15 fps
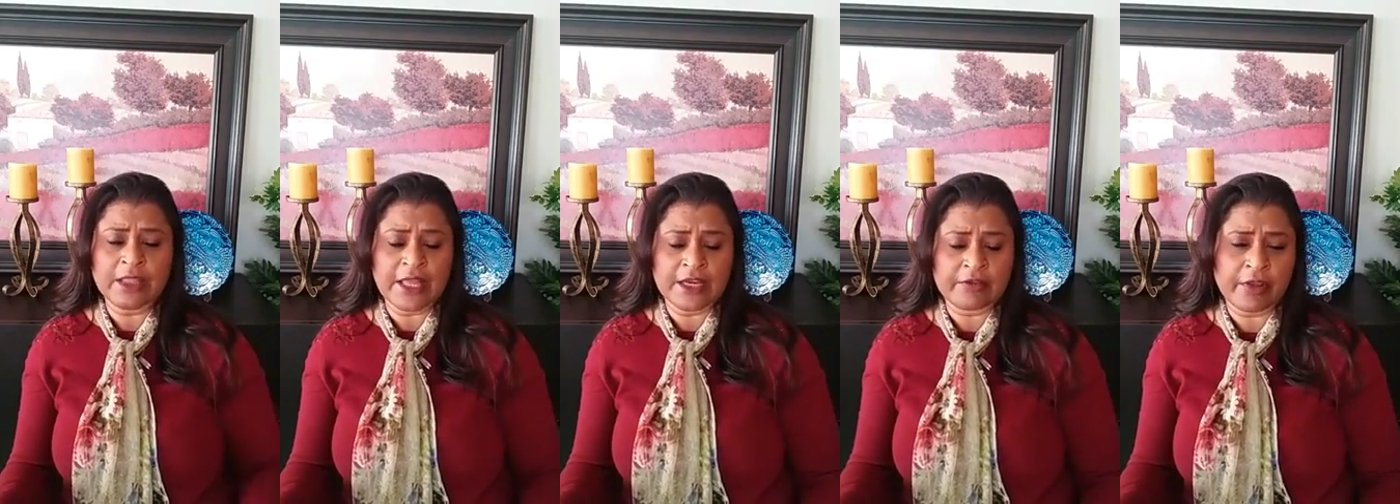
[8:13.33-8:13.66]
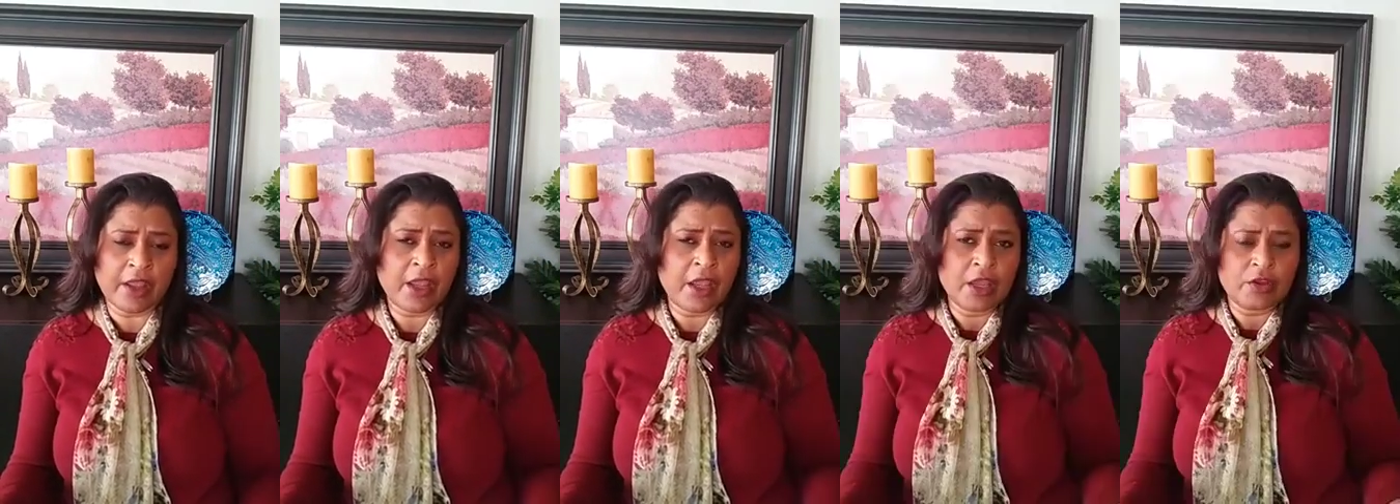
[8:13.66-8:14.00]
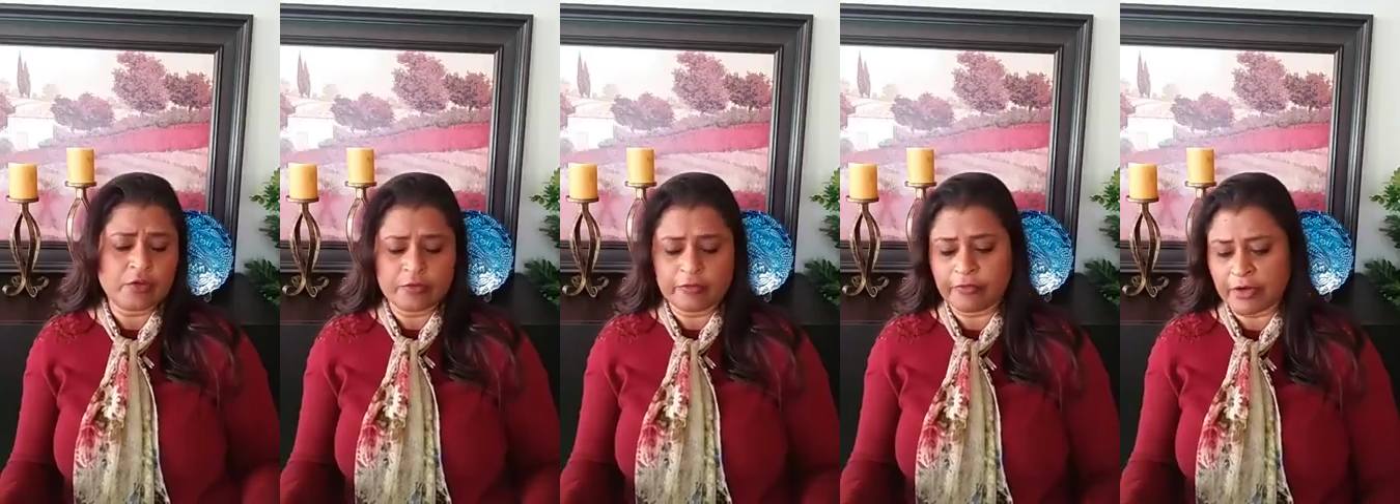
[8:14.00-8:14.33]
That way
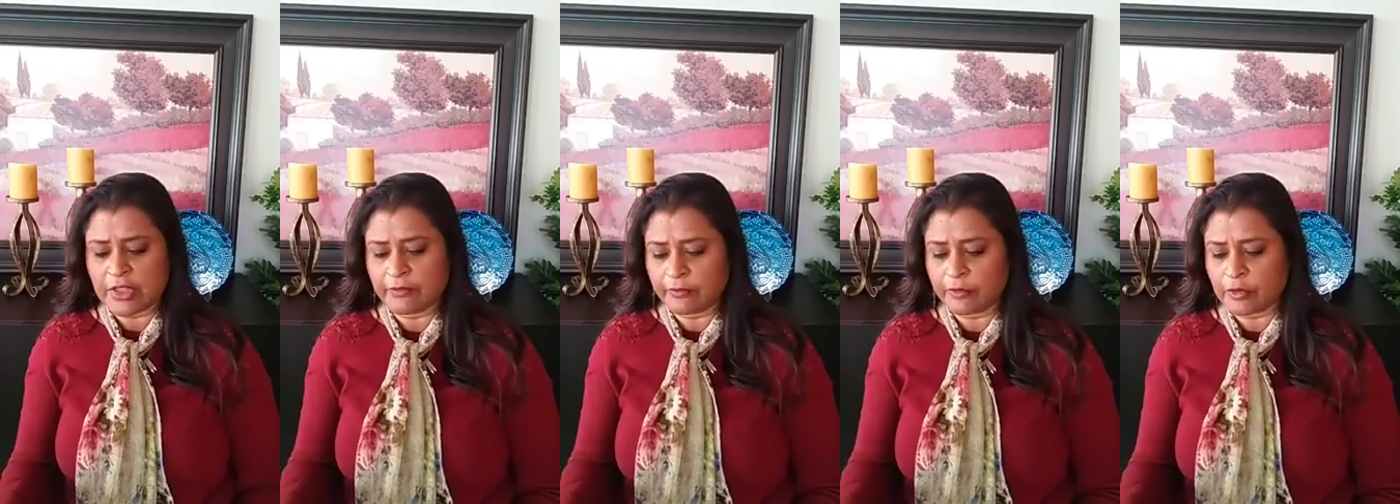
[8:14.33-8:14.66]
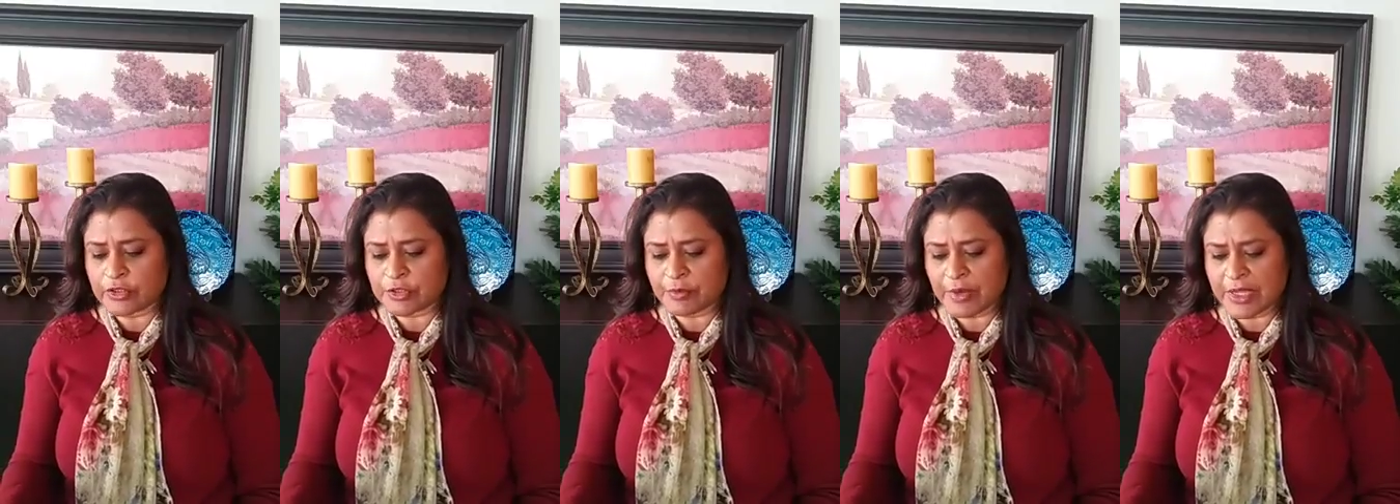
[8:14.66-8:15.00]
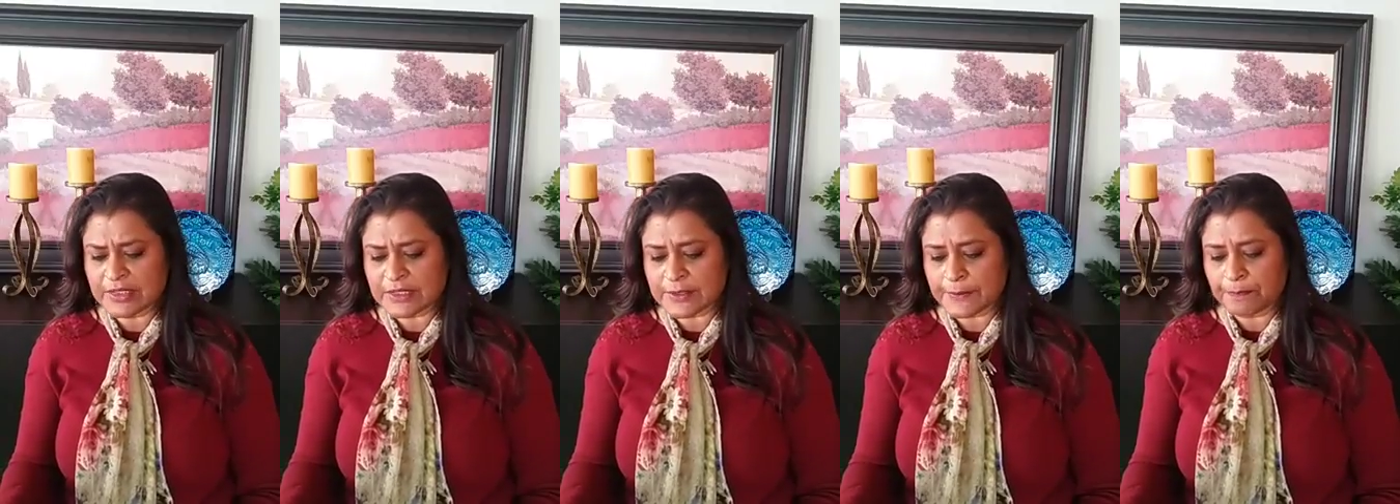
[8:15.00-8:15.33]
you free the floor
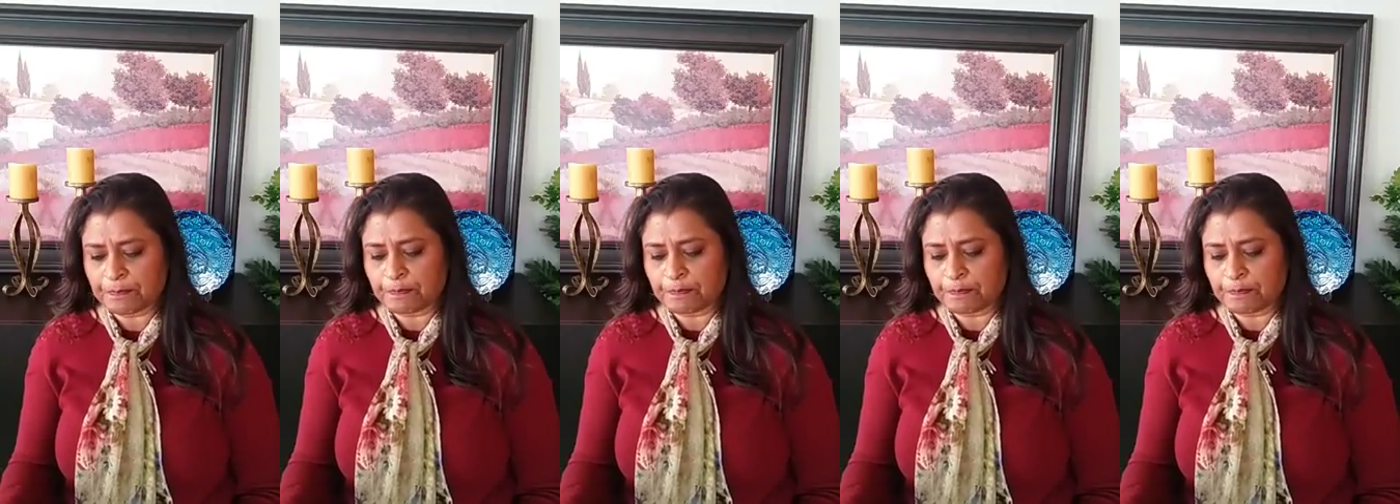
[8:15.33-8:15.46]
space.